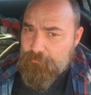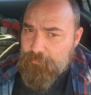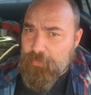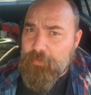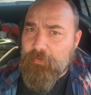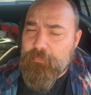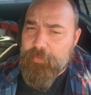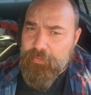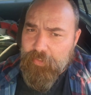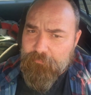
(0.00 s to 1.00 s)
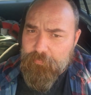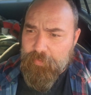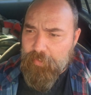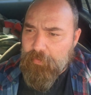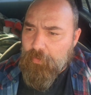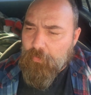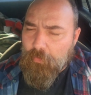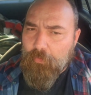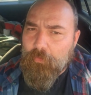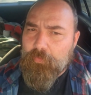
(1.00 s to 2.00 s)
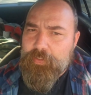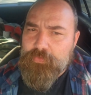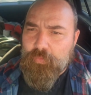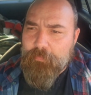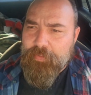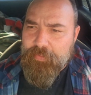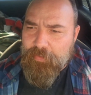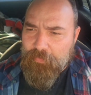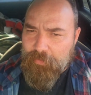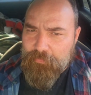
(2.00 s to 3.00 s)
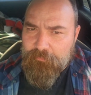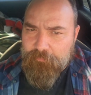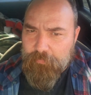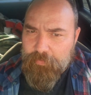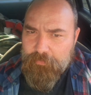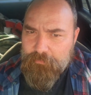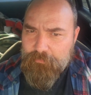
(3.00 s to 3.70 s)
The government gave you that. All these women that are out there voting,